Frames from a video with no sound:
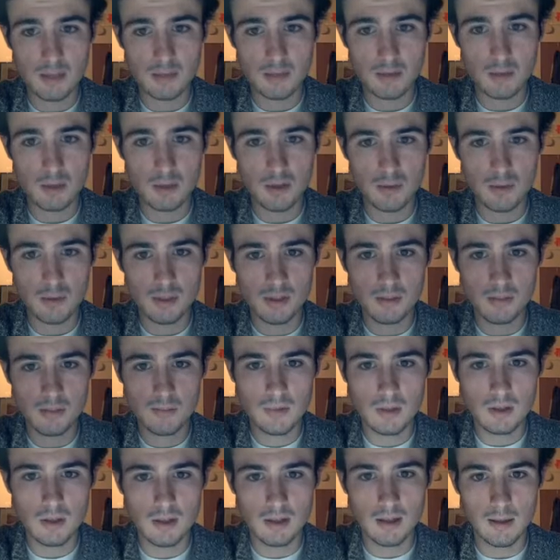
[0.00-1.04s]
back the pawn or bishop.
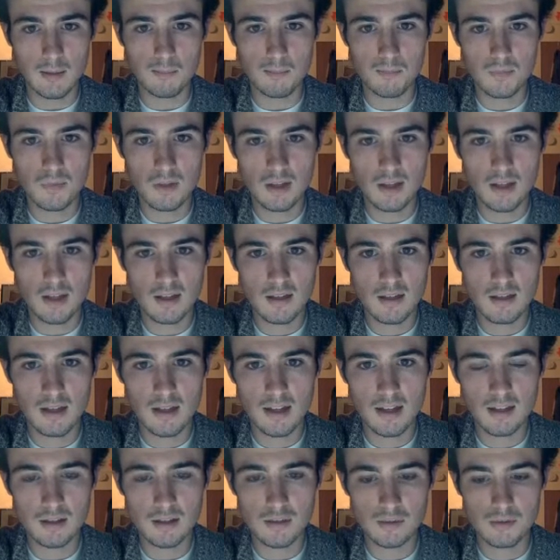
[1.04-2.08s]
And
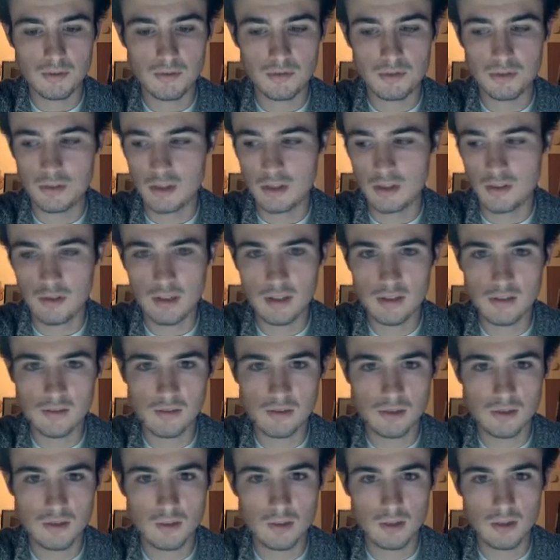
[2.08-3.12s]
I guess I was feeling aggressive,
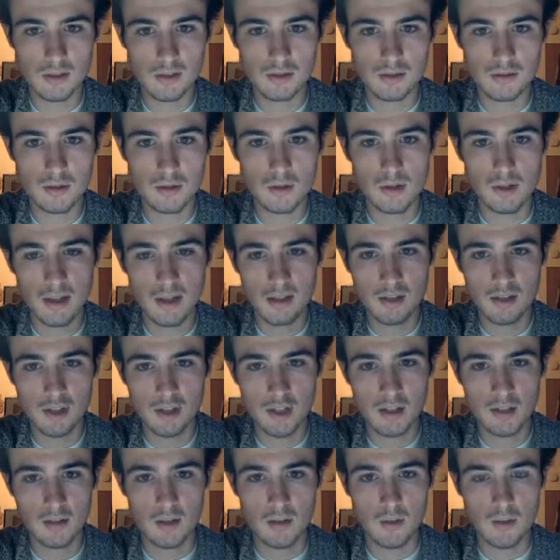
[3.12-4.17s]
and so I wanted to go ahead and
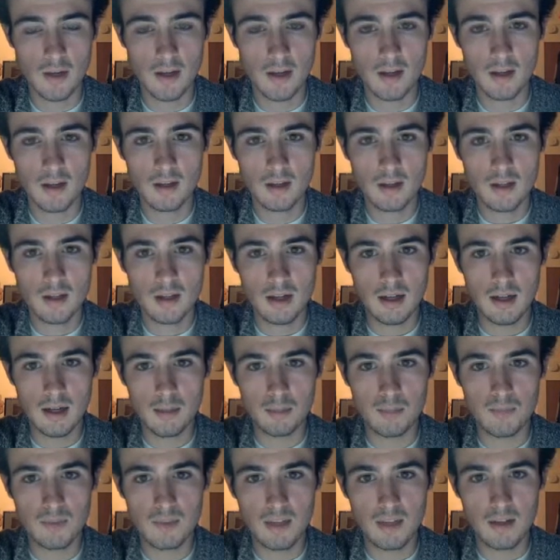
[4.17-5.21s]
check right away.
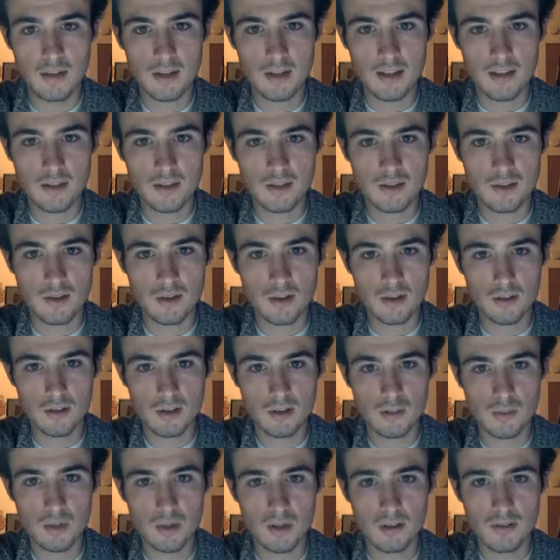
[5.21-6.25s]
Now that there's no longer
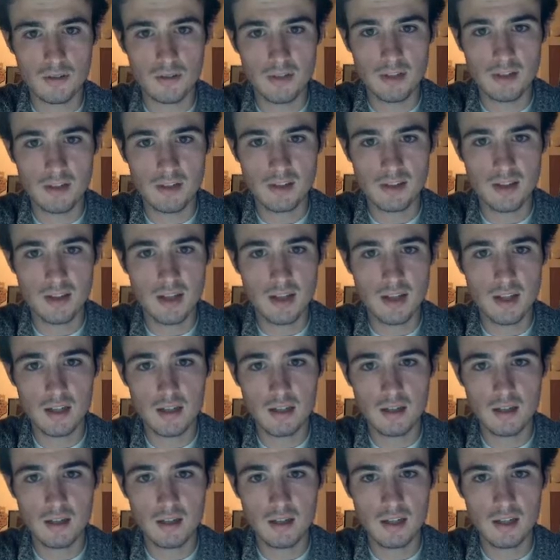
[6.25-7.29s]
this pawn defending this knight,
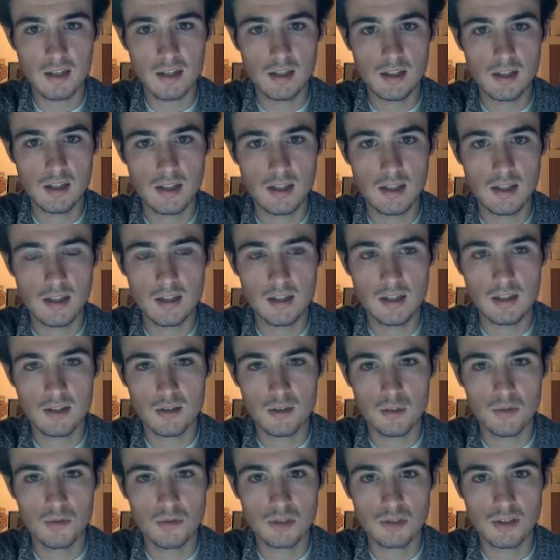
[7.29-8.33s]
he
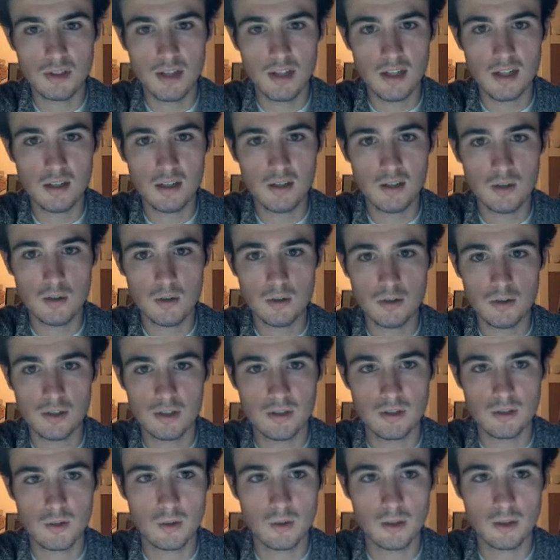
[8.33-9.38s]
either moves his knight here or
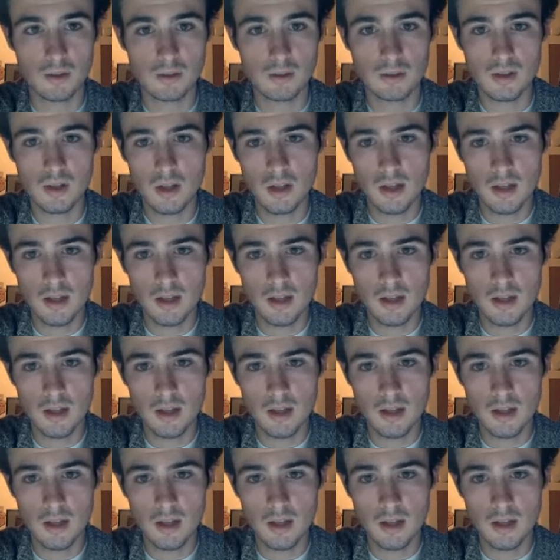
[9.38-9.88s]
trades queens.